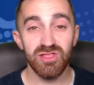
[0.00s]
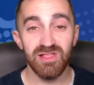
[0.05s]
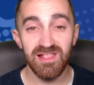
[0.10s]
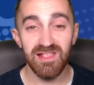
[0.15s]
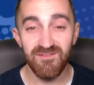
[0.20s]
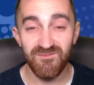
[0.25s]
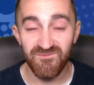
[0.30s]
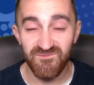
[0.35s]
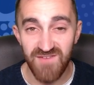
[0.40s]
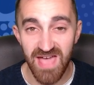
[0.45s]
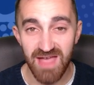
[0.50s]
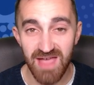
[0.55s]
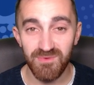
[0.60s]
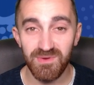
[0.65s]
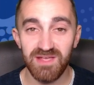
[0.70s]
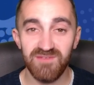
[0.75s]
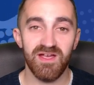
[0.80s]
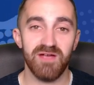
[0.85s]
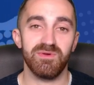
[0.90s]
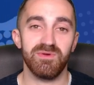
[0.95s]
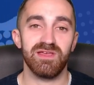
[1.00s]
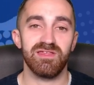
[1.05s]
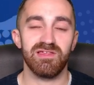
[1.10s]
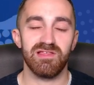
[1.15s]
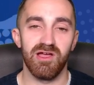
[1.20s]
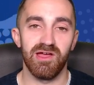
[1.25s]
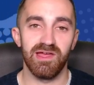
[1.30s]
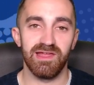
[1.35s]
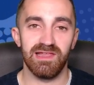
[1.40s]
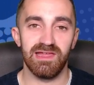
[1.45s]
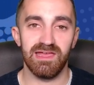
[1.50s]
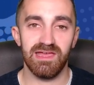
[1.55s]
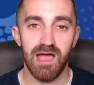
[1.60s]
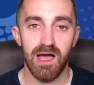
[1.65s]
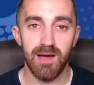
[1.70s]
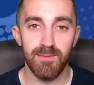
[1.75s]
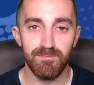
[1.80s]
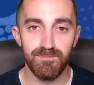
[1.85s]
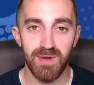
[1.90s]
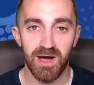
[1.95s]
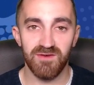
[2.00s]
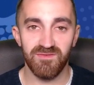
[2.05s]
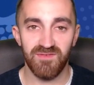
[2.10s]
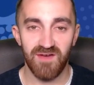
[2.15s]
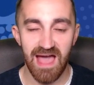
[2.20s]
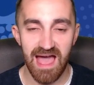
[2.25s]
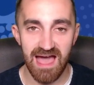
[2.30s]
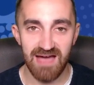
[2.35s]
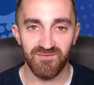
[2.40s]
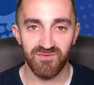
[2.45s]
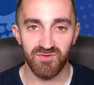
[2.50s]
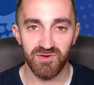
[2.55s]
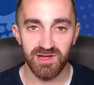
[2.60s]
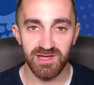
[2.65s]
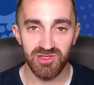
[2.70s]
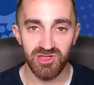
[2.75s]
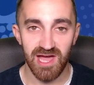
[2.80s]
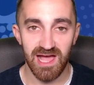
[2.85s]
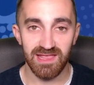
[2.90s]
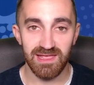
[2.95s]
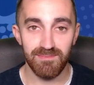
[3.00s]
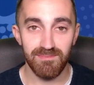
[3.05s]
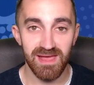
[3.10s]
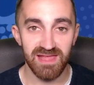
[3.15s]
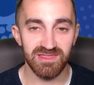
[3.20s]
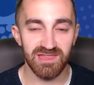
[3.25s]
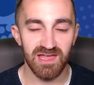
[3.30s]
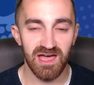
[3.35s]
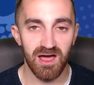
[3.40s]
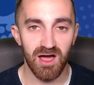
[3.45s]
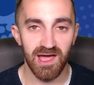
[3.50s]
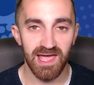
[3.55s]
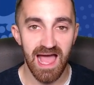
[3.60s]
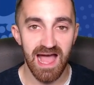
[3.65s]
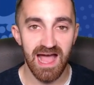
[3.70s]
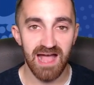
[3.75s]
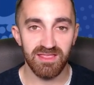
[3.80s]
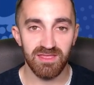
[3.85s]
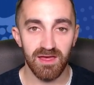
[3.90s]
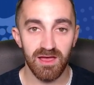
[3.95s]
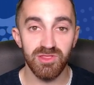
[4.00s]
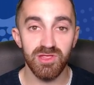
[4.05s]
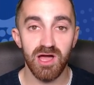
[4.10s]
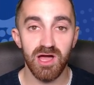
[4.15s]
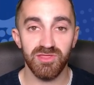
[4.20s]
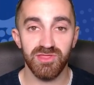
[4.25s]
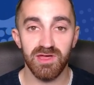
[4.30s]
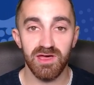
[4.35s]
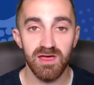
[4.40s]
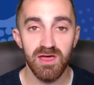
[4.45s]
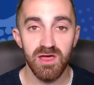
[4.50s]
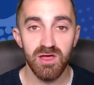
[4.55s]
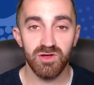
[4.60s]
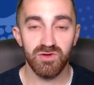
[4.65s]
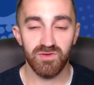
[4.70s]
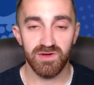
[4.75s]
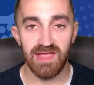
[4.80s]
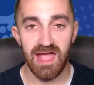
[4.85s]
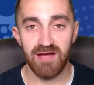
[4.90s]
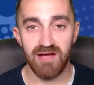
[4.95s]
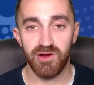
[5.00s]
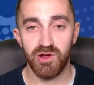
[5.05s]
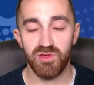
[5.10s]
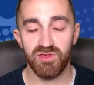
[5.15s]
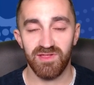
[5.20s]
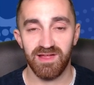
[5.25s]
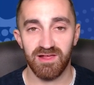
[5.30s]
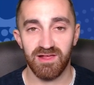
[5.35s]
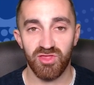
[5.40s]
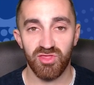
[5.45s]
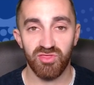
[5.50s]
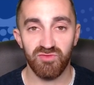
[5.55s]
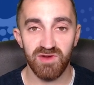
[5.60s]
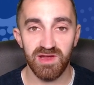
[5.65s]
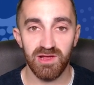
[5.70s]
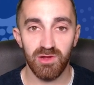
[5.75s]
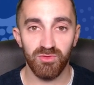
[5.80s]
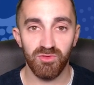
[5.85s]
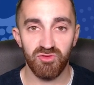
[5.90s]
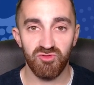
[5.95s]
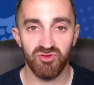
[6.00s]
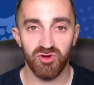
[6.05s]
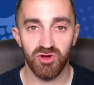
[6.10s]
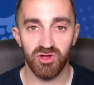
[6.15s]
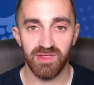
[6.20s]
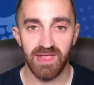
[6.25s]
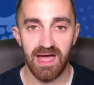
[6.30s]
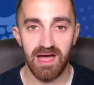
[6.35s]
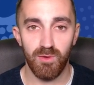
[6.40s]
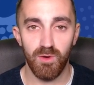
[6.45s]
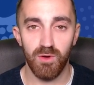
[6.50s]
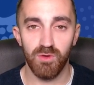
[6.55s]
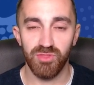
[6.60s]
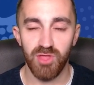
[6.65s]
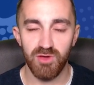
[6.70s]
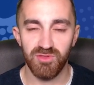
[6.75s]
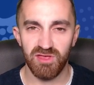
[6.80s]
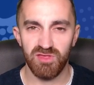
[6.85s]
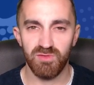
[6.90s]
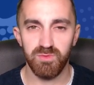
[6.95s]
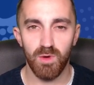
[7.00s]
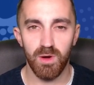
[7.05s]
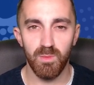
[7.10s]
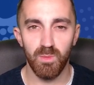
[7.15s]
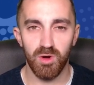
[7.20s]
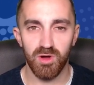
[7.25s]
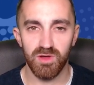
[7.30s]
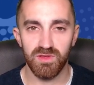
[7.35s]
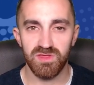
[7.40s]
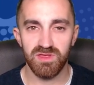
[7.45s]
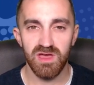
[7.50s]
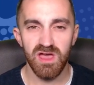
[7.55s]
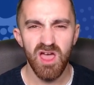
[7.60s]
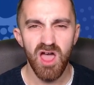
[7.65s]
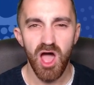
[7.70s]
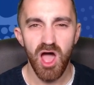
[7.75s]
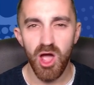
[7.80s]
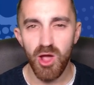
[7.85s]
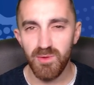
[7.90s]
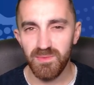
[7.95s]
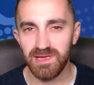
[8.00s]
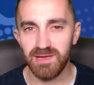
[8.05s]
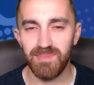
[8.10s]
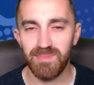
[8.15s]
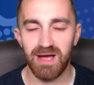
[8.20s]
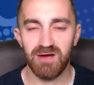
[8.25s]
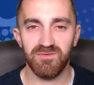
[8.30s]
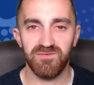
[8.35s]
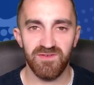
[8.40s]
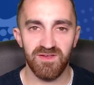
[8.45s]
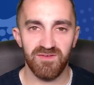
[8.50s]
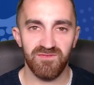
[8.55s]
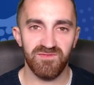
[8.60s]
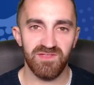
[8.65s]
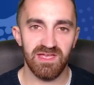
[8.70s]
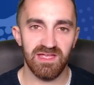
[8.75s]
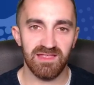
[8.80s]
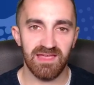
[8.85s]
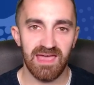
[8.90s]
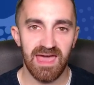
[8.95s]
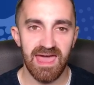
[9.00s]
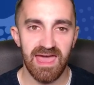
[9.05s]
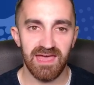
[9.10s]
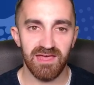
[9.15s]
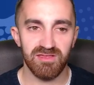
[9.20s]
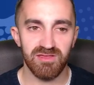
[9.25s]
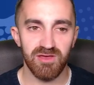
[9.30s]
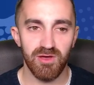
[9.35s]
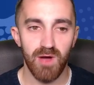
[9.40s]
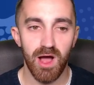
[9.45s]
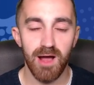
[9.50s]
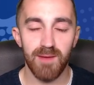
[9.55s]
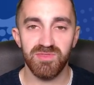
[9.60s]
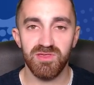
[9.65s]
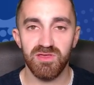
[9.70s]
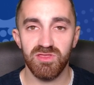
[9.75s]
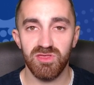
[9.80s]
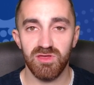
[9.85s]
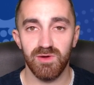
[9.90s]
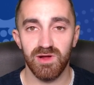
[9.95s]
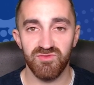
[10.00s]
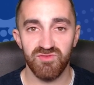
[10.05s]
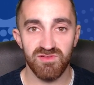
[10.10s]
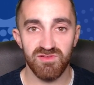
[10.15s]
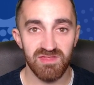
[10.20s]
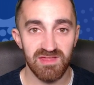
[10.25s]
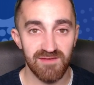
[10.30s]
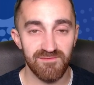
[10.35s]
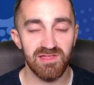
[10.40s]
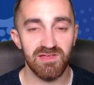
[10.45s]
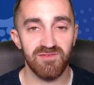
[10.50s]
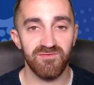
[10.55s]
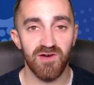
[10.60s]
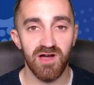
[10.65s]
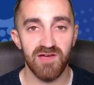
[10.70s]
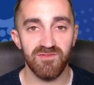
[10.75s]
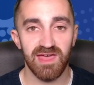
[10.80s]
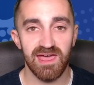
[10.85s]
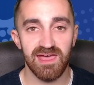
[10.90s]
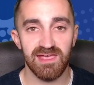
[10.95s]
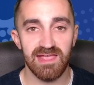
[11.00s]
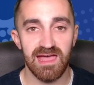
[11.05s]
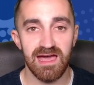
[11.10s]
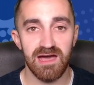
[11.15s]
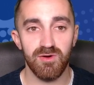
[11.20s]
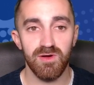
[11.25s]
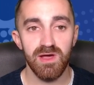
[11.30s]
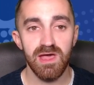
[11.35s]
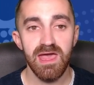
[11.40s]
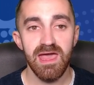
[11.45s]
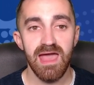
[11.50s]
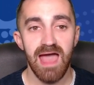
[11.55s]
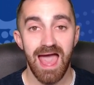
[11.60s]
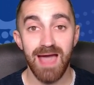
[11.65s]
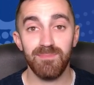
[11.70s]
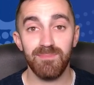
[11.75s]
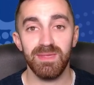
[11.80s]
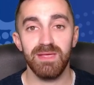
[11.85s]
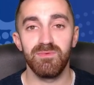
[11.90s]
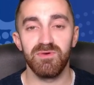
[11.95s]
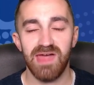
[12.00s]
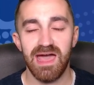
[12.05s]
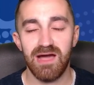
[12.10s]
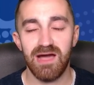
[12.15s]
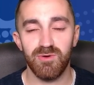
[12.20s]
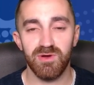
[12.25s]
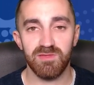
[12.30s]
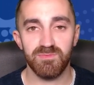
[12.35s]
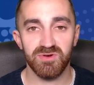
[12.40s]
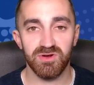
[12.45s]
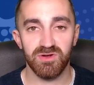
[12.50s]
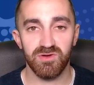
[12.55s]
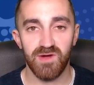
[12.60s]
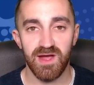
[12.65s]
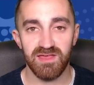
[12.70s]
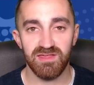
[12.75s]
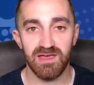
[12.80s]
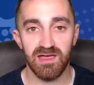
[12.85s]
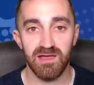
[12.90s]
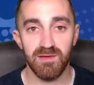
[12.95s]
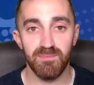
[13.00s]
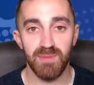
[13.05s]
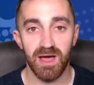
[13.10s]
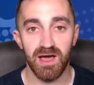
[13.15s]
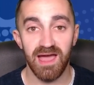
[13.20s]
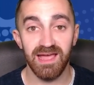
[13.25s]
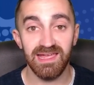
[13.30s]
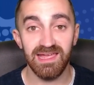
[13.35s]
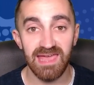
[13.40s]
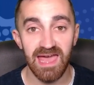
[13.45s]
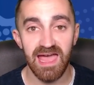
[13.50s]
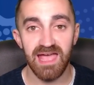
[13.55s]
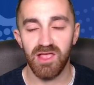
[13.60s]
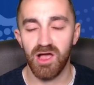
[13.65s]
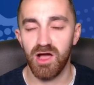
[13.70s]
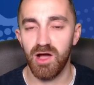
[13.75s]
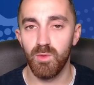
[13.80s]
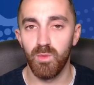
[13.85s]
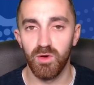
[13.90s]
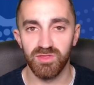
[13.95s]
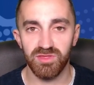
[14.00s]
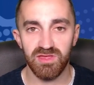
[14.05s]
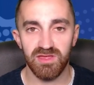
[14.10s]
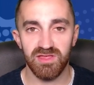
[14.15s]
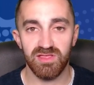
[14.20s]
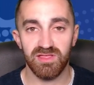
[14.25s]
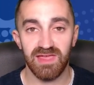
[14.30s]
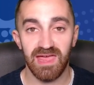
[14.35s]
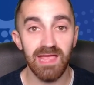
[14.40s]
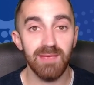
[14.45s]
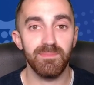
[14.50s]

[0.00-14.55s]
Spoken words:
very slightly above average, and it meant that I had another green arrow, so that's 3 on the trot now, although this one was only about 15k, so up to 275k now. Happy with how it's progressing, but again, I want to keep